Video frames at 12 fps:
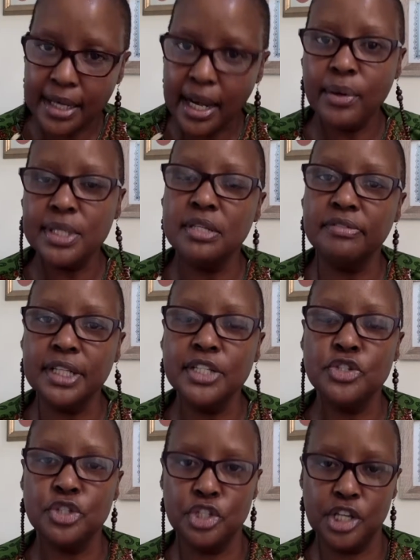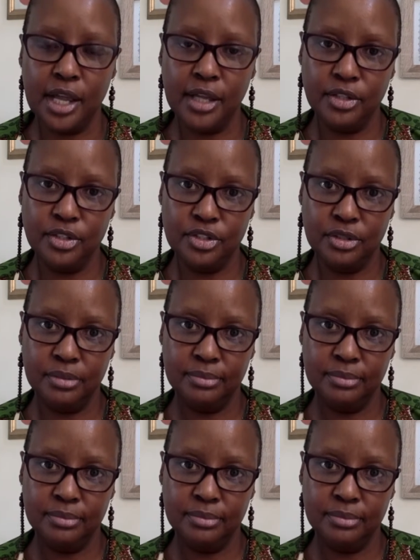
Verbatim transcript: narrative needs to change.